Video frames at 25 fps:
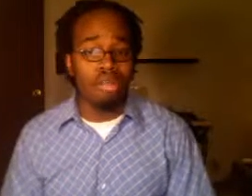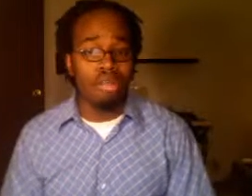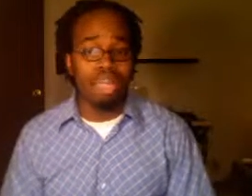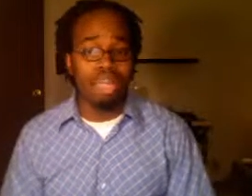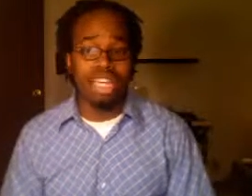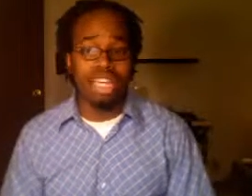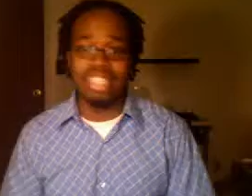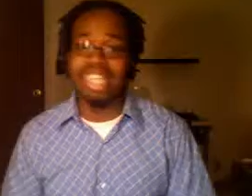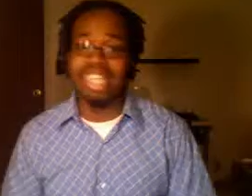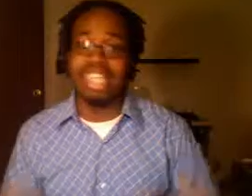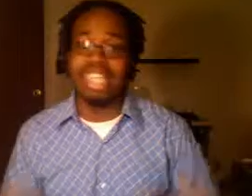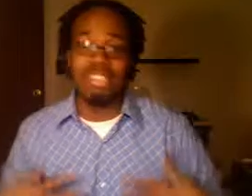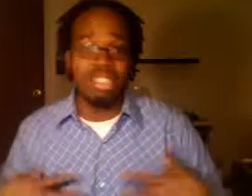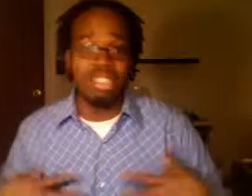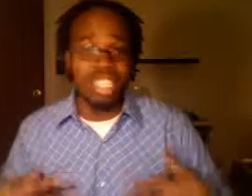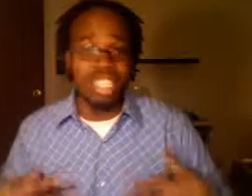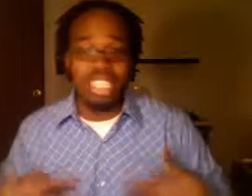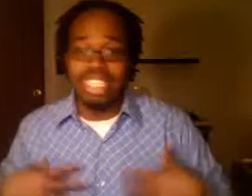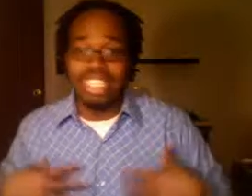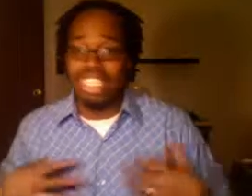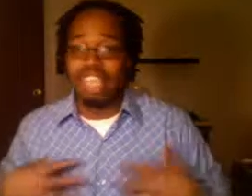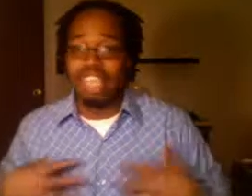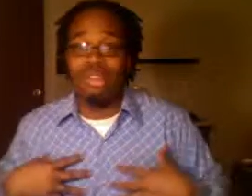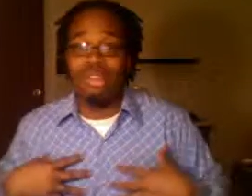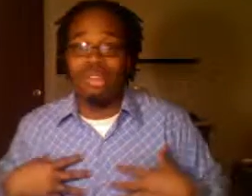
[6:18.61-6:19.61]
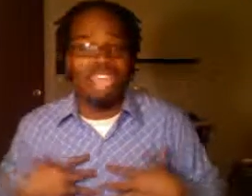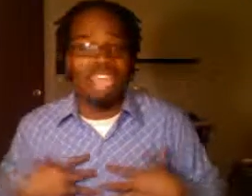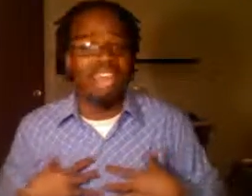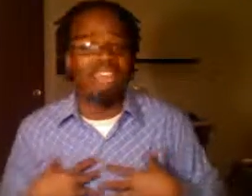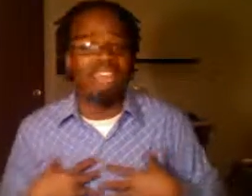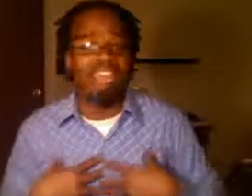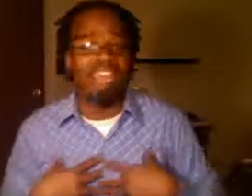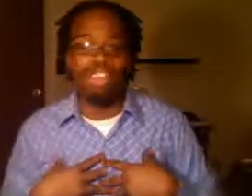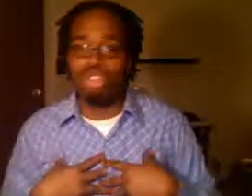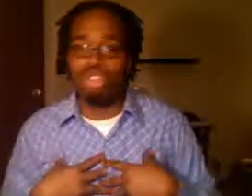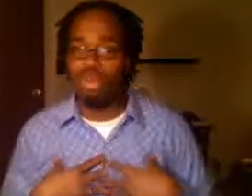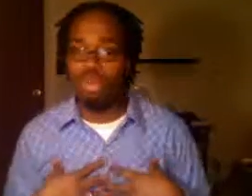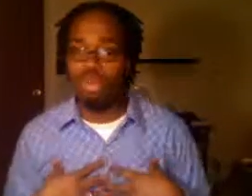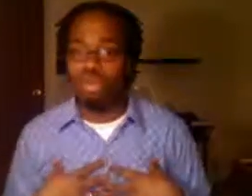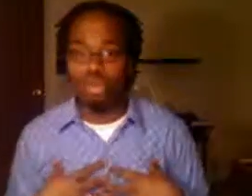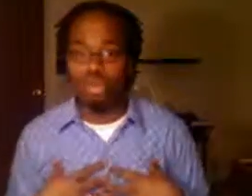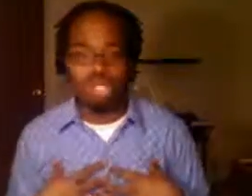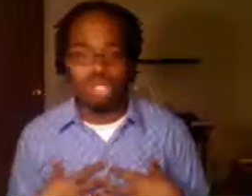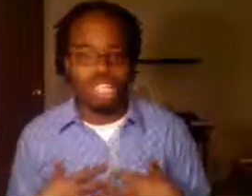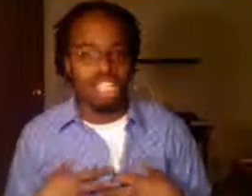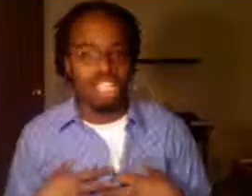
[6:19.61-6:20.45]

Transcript: because I just don't have the tools.